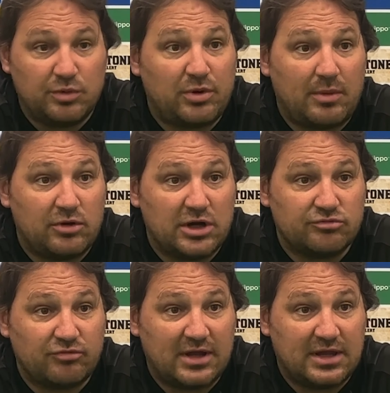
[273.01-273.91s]

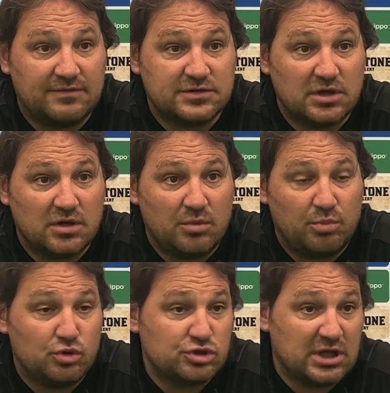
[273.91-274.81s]
preparation right gives you a
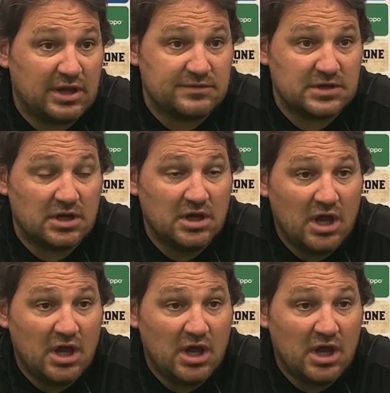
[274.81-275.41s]
boost and gives you